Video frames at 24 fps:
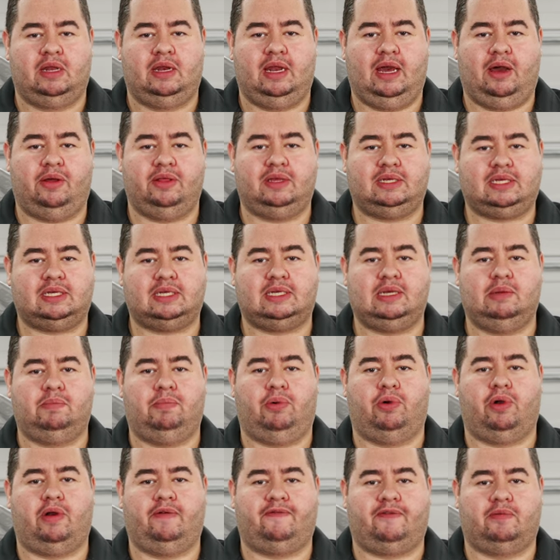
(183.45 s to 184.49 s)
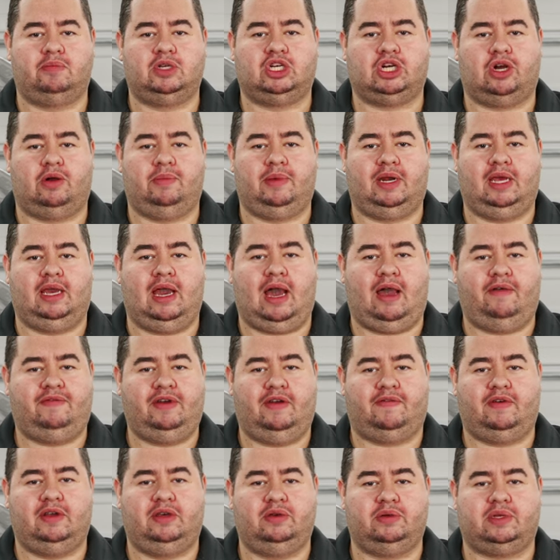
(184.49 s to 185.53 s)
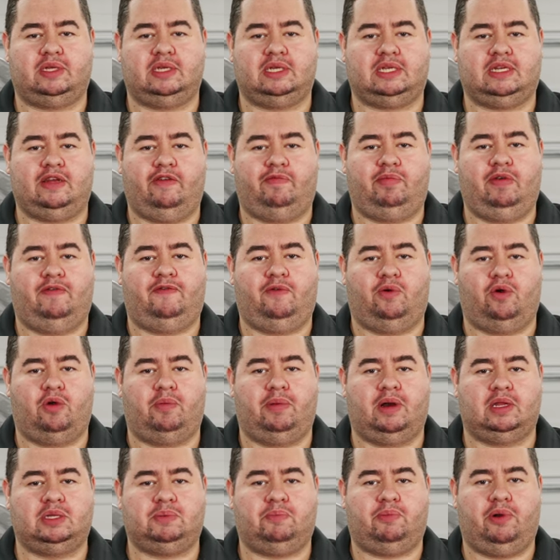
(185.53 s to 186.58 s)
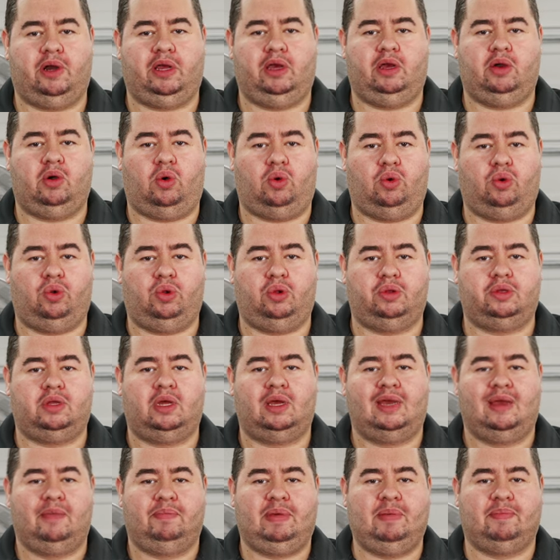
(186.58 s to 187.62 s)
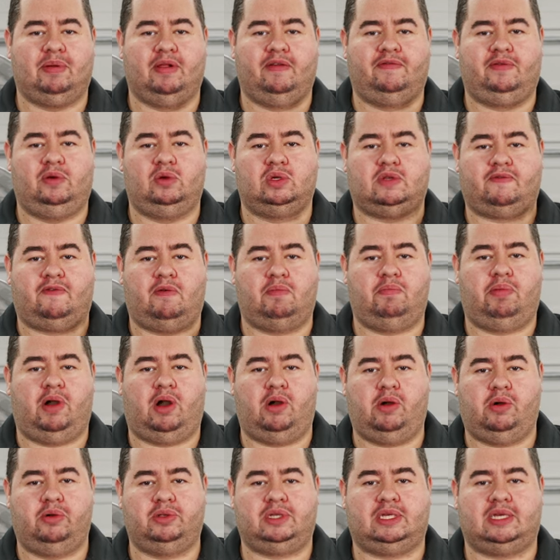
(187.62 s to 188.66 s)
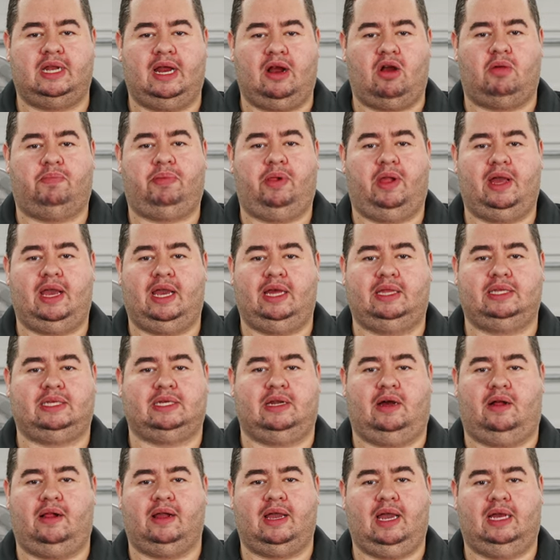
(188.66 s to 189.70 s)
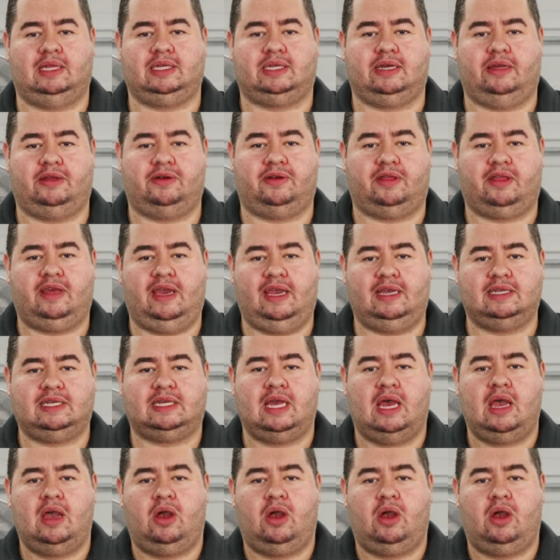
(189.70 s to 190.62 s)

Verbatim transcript: Now, this is imported from Germany. I've never used this stuff before, but it's pretty old. People have used for boats and airplanes and all kinds of other things.